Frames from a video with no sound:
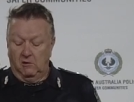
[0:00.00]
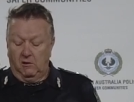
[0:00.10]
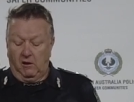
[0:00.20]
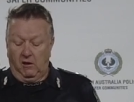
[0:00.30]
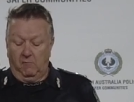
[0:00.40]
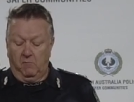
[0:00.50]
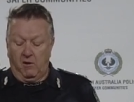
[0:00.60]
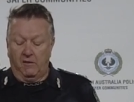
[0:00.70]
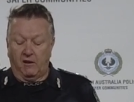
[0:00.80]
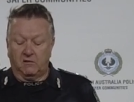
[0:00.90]

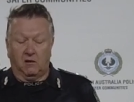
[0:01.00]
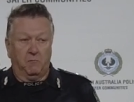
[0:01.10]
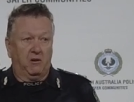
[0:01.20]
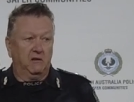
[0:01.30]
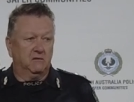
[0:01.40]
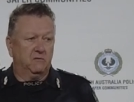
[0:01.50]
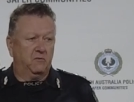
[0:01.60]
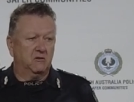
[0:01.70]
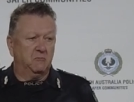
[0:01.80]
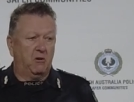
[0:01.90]
At that time, police have
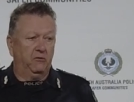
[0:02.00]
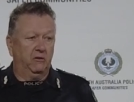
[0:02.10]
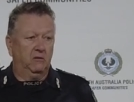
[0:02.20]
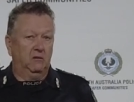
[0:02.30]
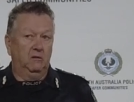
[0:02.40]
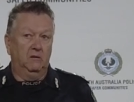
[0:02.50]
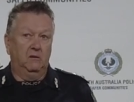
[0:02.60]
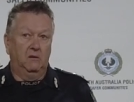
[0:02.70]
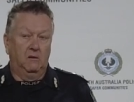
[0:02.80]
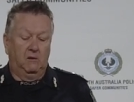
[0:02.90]
responded
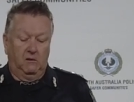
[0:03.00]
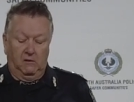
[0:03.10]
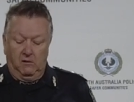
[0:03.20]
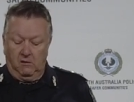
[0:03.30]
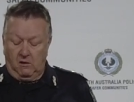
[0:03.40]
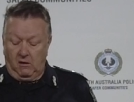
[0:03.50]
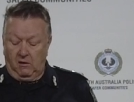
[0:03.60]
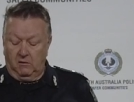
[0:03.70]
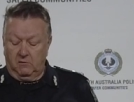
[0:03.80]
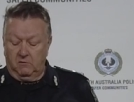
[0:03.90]
and